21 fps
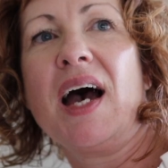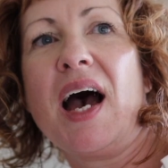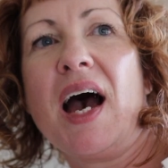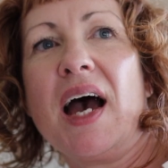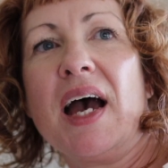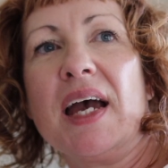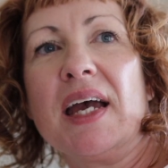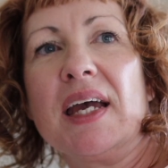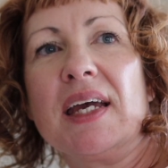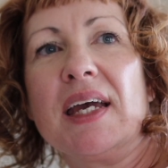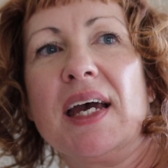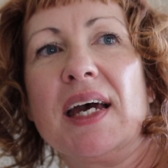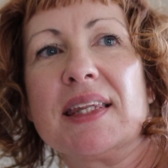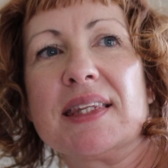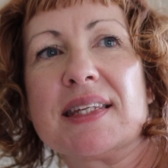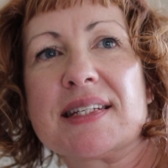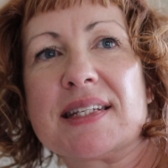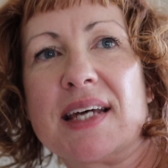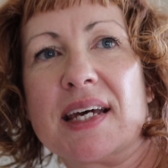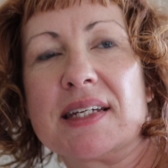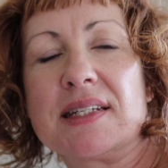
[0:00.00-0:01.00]
I had
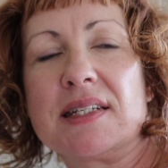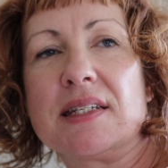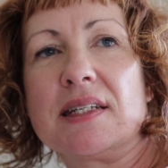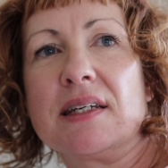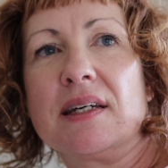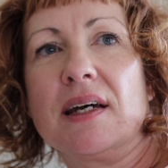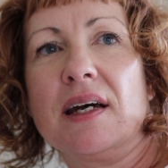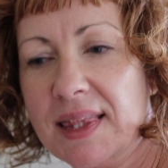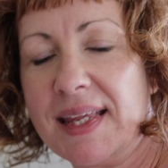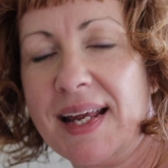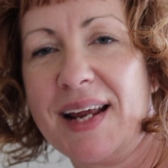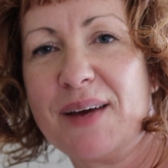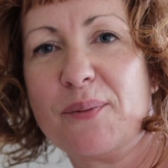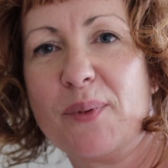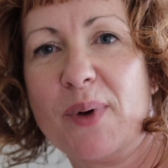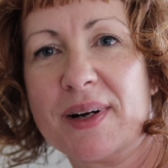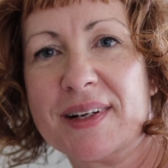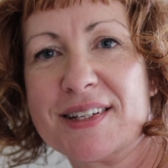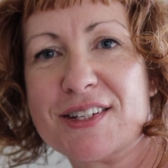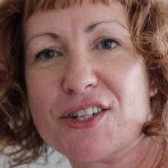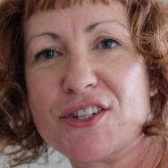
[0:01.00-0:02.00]
this idea that I
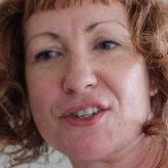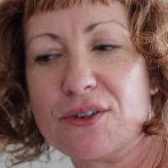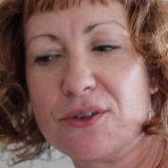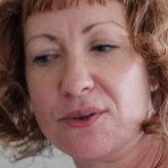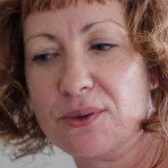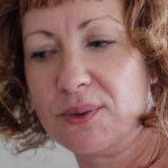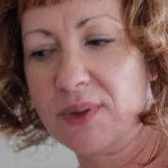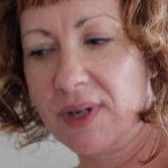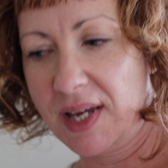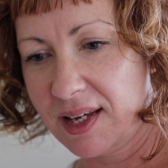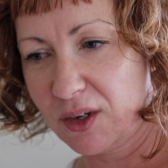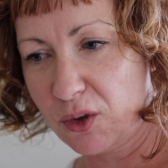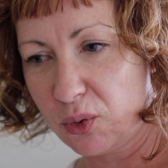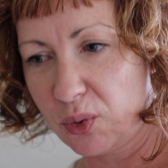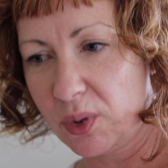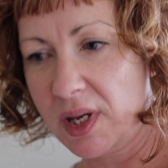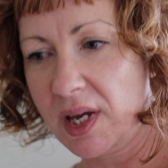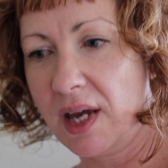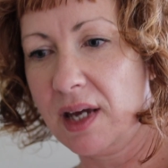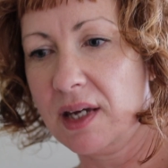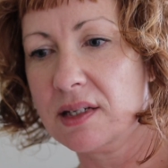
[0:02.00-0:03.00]
wanted to
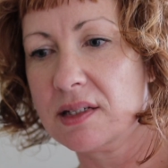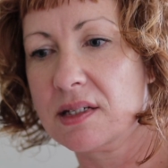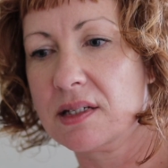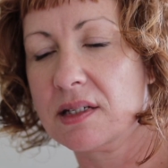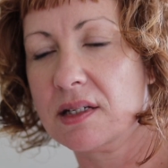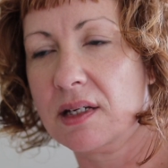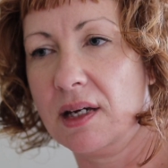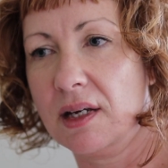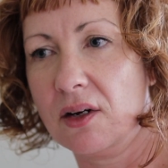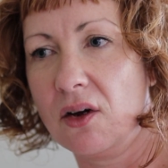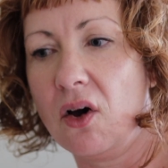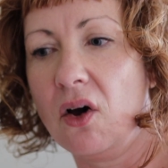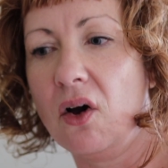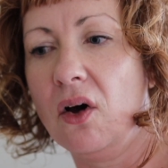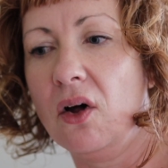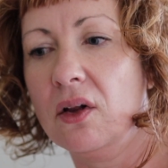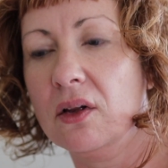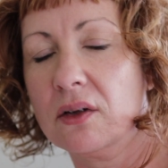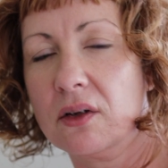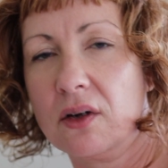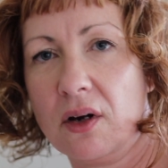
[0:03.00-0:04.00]
create an
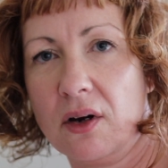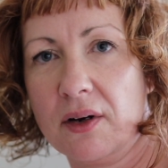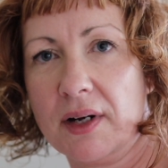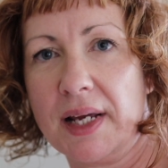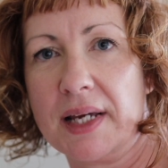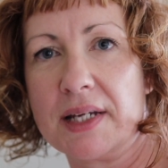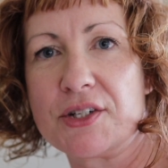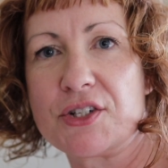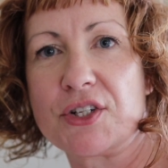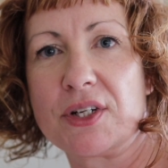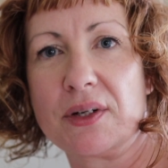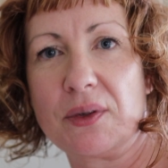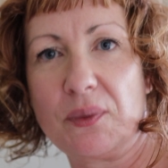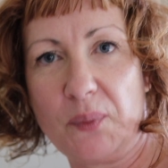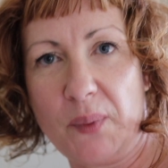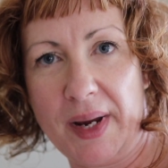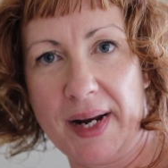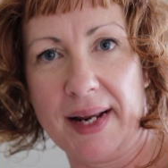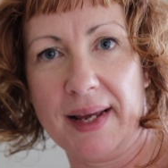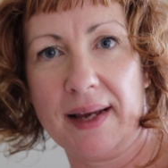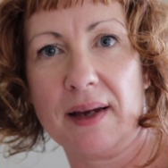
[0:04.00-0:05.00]
all carnation
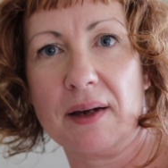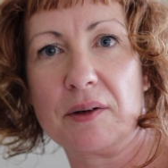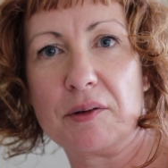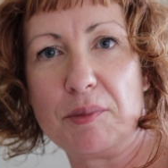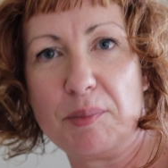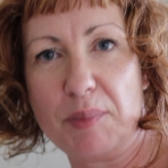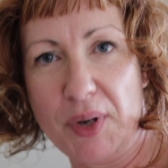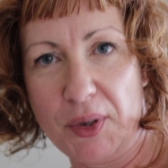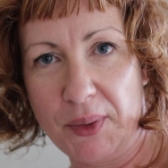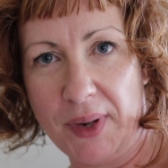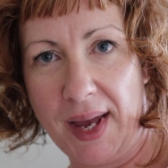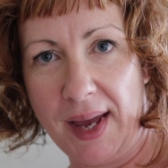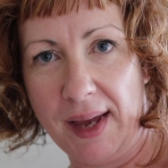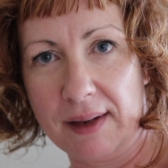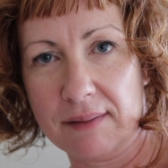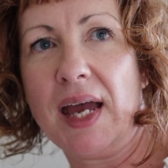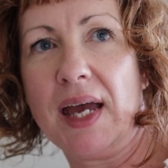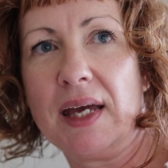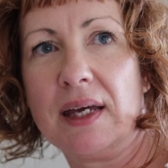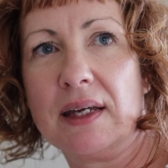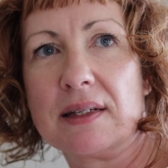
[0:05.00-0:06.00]
wedding bouquet.
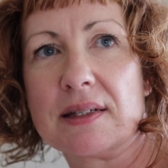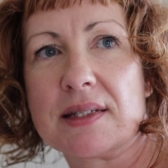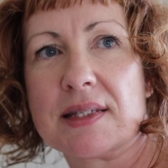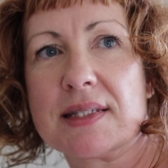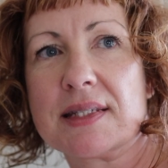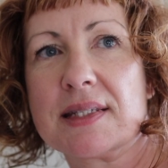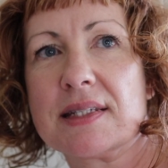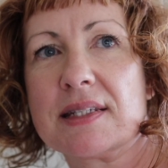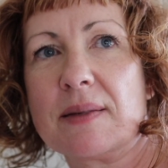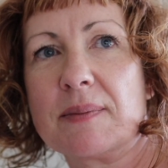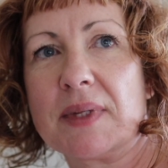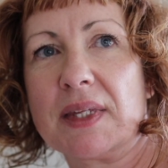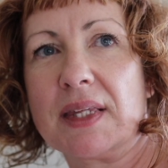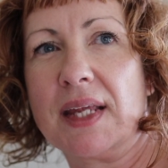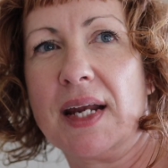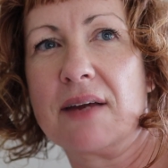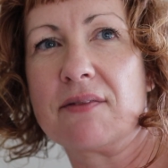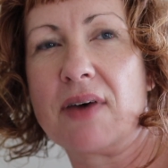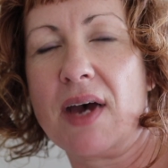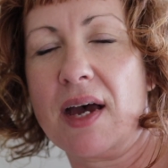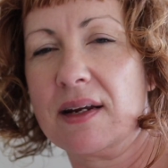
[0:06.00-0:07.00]
And this is something that
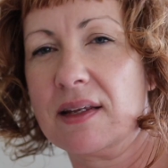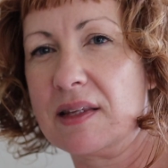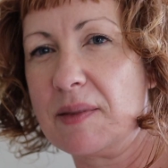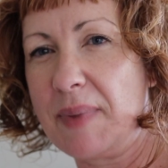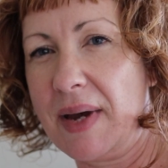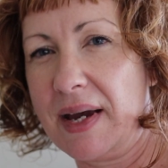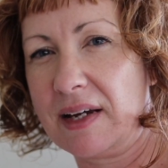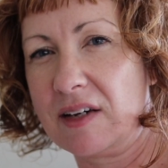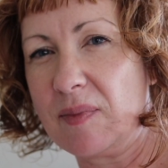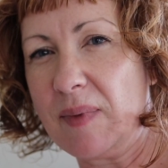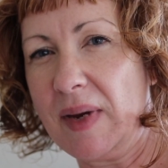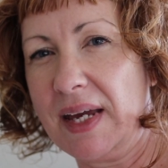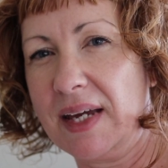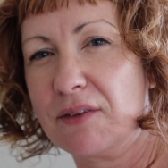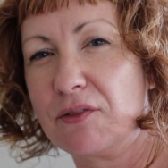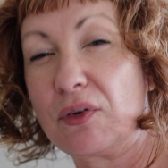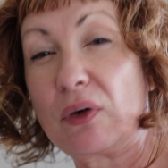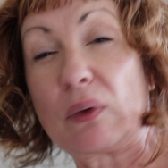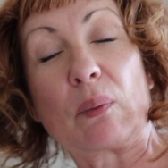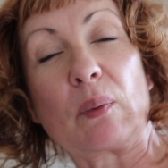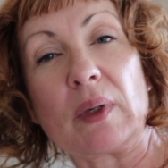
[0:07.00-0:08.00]
I've had in the back of my head
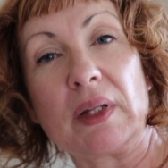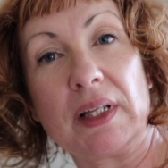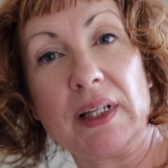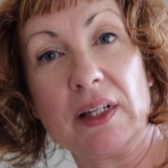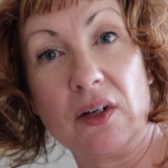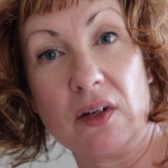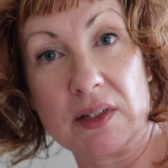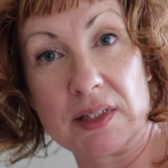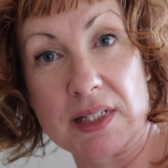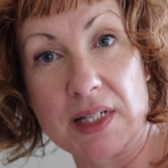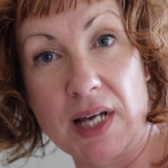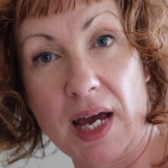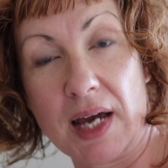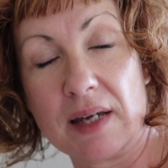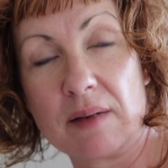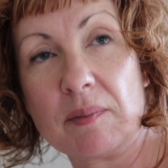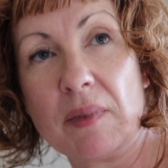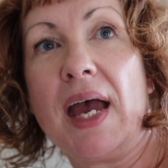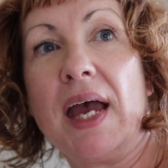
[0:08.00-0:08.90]
for a really long time.